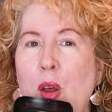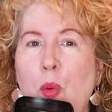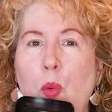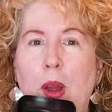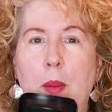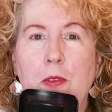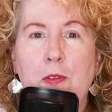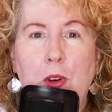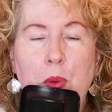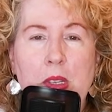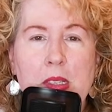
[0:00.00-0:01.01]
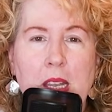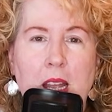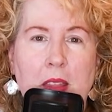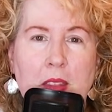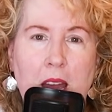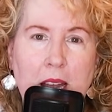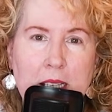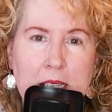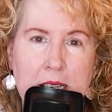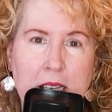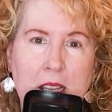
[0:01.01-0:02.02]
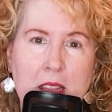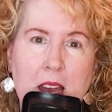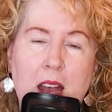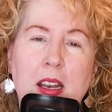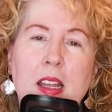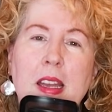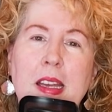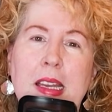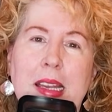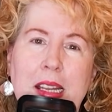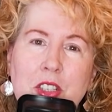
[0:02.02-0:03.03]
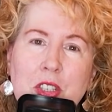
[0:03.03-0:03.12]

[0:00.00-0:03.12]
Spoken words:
where I'm focusing on the idea that each